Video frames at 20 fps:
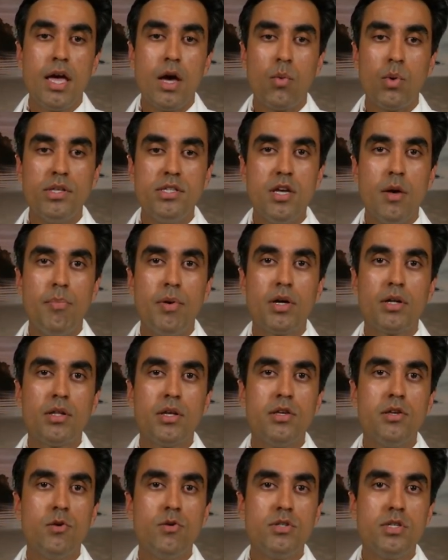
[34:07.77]
and we
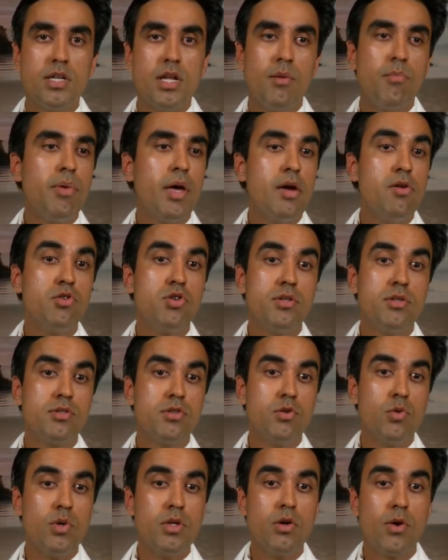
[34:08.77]
typically use it in
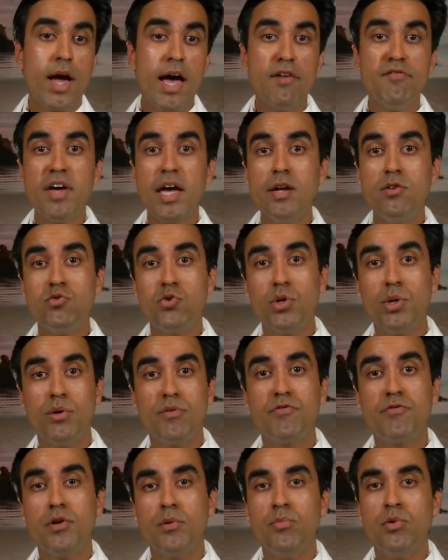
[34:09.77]
patients who either have
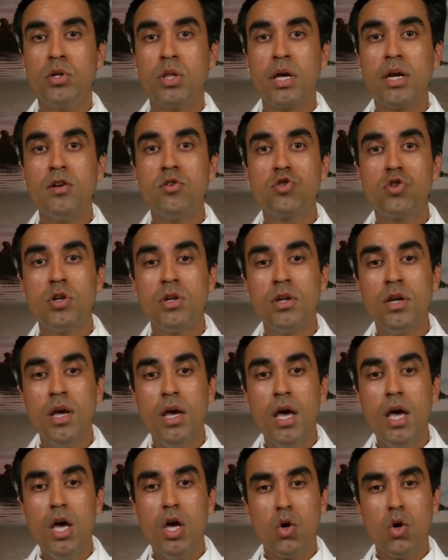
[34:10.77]
atrial fibrillation,